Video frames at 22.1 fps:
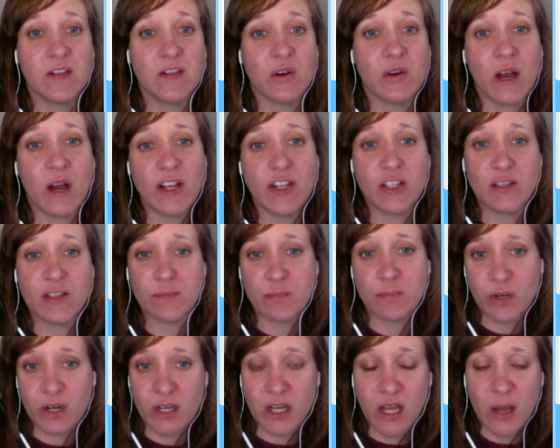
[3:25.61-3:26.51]
So I just
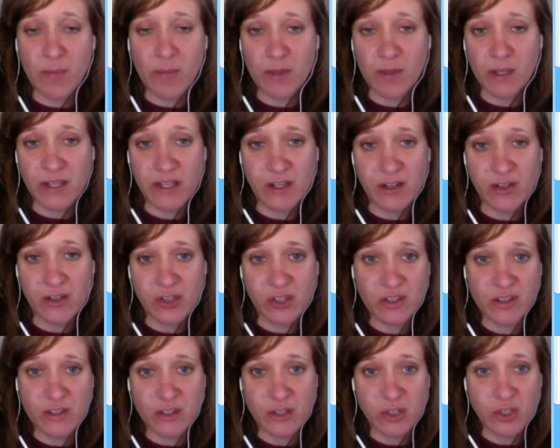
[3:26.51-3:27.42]
put a couple in here
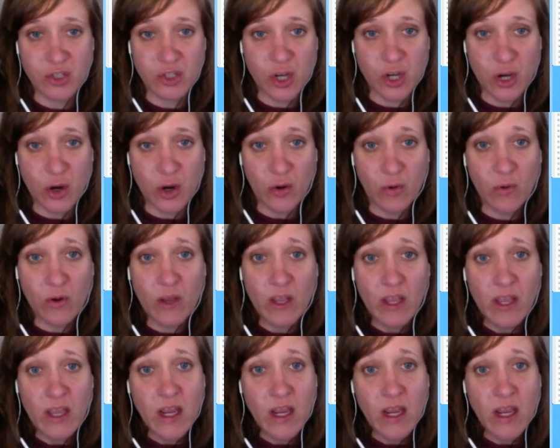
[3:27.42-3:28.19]
just to show.